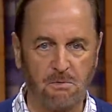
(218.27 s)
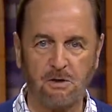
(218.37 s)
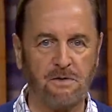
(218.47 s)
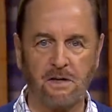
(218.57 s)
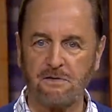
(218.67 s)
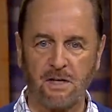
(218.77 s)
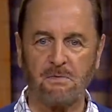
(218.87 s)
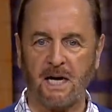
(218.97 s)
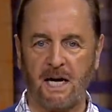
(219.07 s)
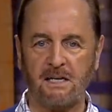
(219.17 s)
movie of some
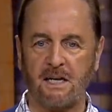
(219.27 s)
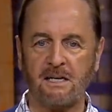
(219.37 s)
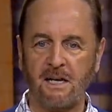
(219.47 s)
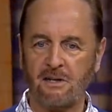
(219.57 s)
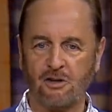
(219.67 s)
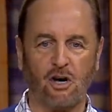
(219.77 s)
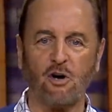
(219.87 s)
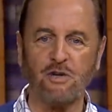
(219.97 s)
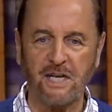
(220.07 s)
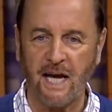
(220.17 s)
kind, and you're
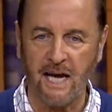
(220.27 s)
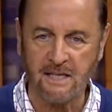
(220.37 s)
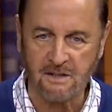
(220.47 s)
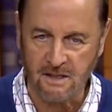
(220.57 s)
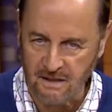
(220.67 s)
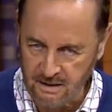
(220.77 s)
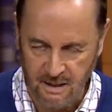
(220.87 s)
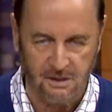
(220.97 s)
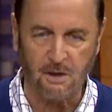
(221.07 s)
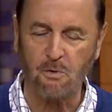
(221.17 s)
holding hands and, and,
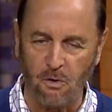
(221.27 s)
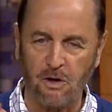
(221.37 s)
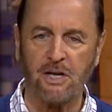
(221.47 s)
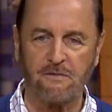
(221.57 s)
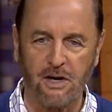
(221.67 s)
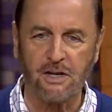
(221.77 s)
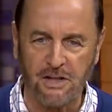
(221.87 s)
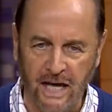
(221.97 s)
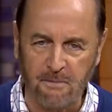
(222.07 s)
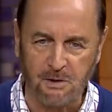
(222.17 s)
kissing. We won't go any further than
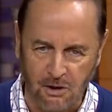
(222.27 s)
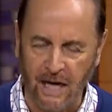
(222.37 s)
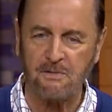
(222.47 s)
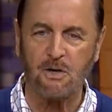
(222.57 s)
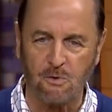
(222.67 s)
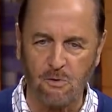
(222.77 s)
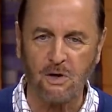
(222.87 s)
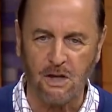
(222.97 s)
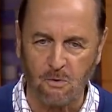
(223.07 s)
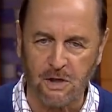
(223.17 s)
that, but you're having a
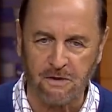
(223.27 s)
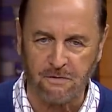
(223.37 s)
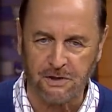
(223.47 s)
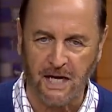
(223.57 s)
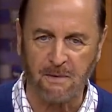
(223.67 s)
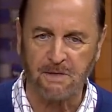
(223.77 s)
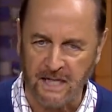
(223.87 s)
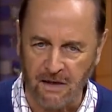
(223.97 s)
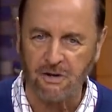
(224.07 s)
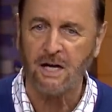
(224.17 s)
really wonderful time
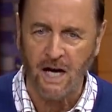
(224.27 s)
together.